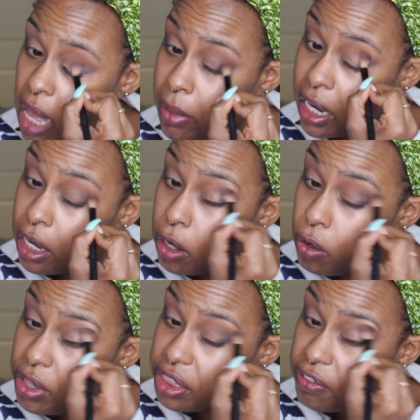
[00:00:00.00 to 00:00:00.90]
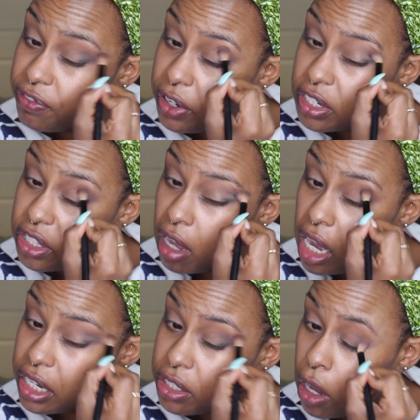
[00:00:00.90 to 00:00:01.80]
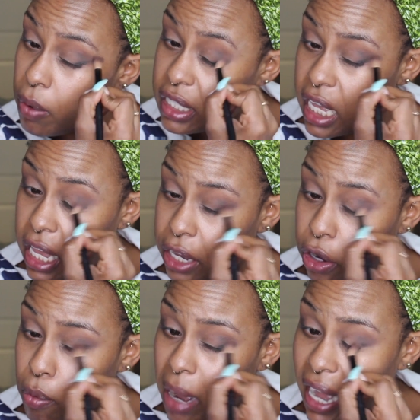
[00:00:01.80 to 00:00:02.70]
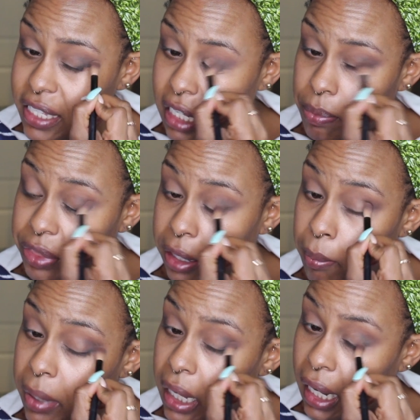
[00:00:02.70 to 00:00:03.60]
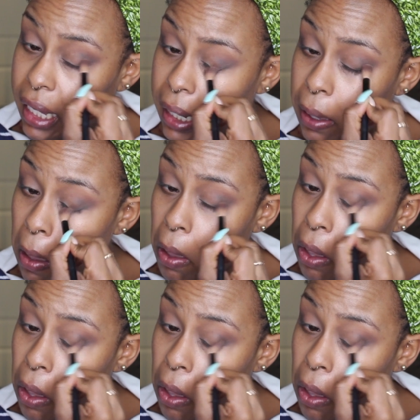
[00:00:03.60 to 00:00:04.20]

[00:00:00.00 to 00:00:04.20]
I mean, I know that the first thought is always, hey, go buy something, but like,